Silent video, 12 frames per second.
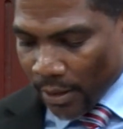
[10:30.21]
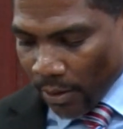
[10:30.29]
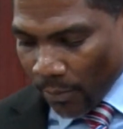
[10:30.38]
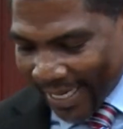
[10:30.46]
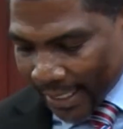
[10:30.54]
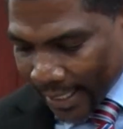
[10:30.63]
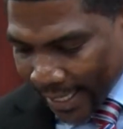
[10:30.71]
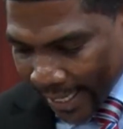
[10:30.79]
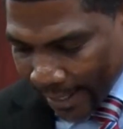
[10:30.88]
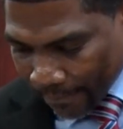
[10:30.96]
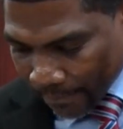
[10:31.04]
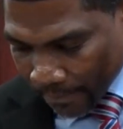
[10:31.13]
when it
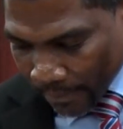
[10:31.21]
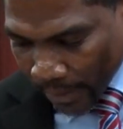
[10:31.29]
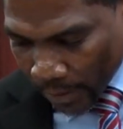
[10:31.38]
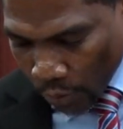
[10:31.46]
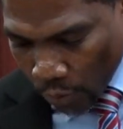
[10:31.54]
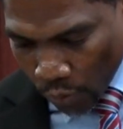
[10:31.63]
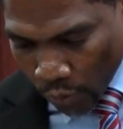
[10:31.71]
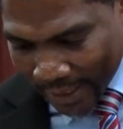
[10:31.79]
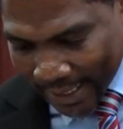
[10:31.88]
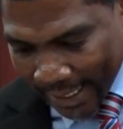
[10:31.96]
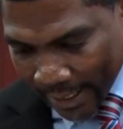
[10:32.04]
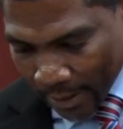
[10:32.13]
came to
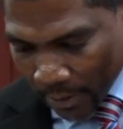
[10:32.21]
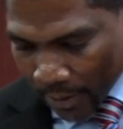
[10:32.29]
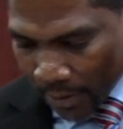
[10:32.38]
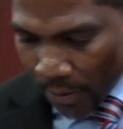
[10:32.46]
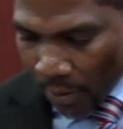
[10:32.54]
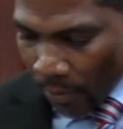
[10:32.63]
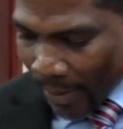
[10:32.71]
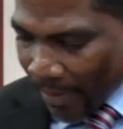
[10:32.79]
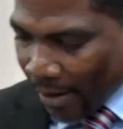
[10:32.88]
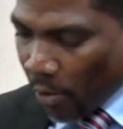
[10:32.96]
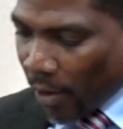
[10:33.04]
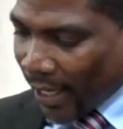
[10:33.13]
dealing with
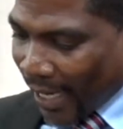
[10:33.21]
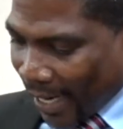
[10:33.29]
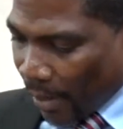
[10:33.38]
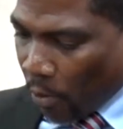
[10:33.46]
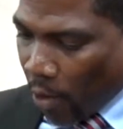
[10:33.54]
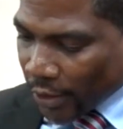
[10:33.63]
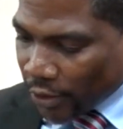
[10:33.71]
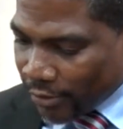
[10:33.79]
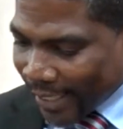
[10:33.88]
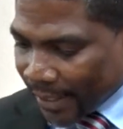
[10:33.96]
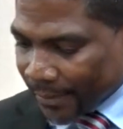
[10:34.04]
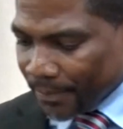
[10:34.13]
marijuana. And I want to
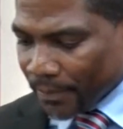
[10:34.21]
read it.